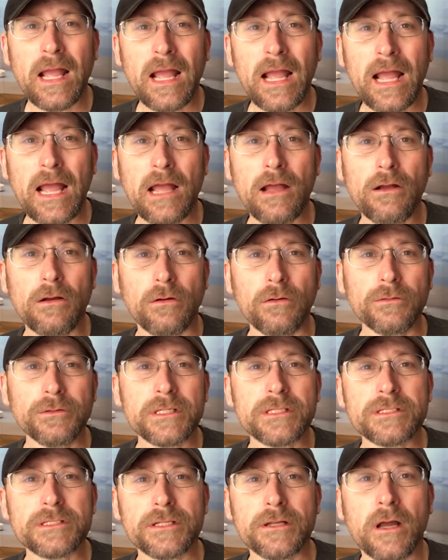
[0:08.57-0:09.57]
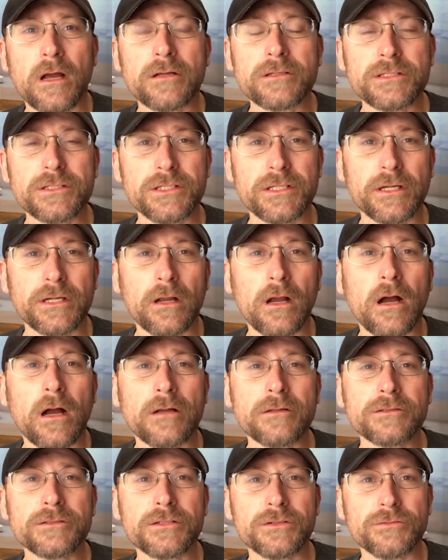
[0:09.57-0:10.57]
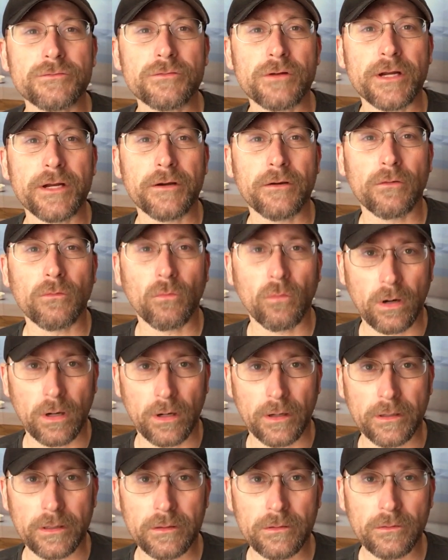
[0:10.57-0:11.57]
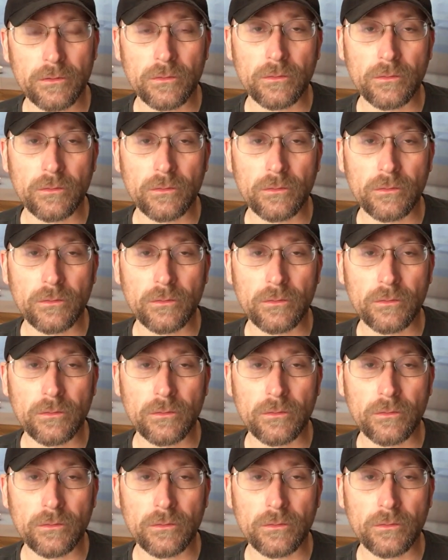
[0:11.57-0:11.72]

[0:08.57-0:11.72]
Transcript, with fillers: how does an oxygen concentrator work,